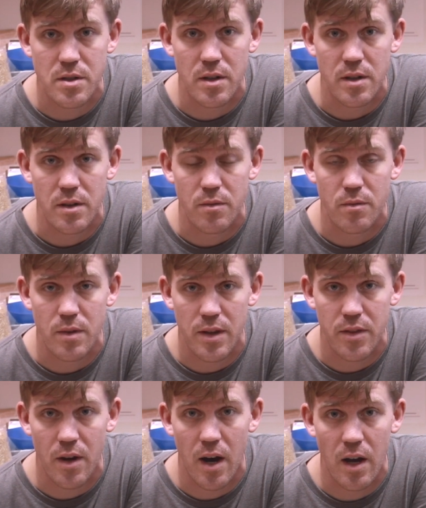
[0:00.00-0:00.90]
like
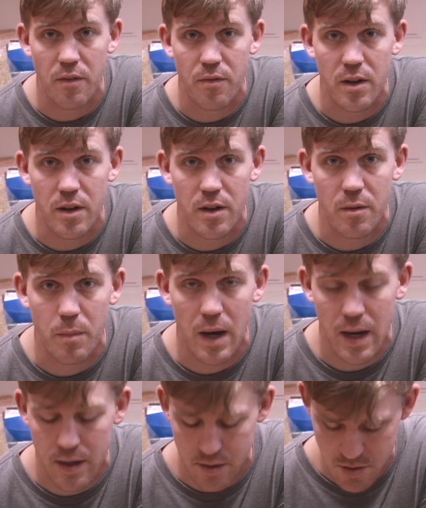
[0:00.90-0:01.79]
let the hyphae come
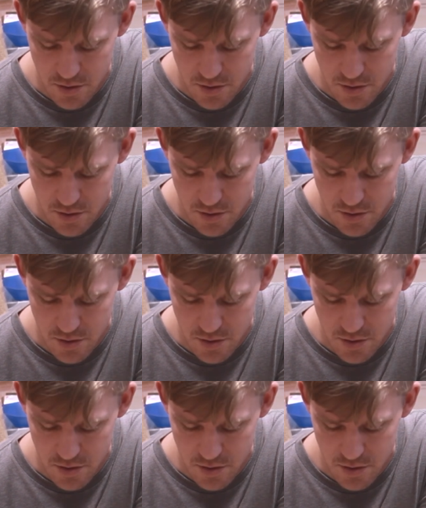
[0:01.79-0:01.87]
back